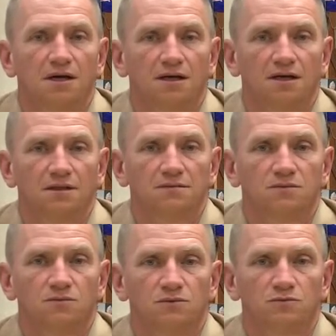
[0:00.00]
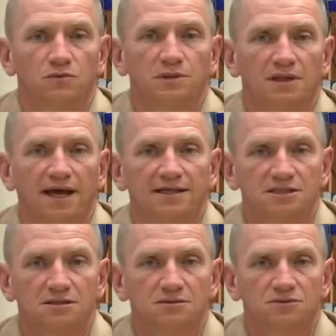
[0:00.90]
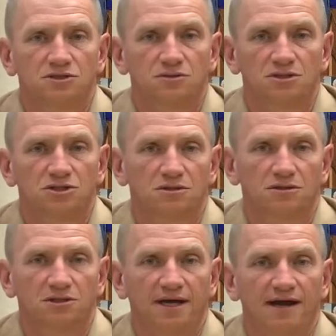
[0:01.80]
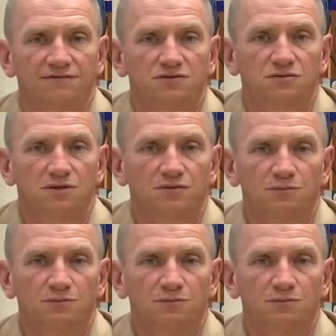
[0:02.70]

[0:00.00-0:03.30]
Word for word: uh, we're relaxing the restriction on you have to uh,